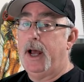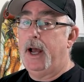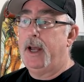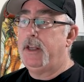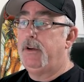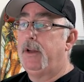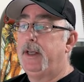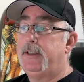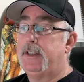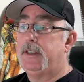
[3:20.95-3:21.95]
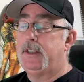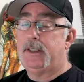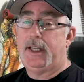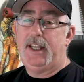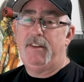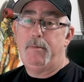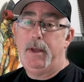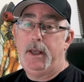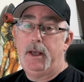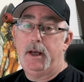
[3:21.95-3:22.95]
I utilize this just to give
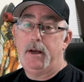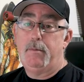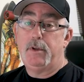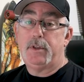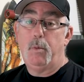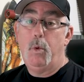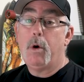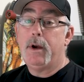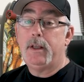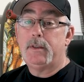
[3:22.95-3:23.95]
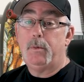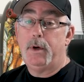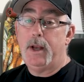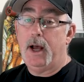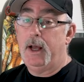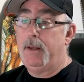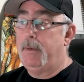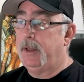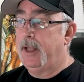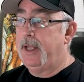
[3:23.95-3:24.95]
me some warnings when
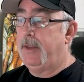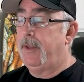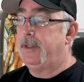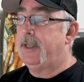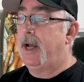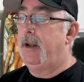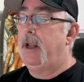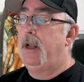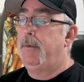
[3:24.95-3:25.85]
I'm laying things out.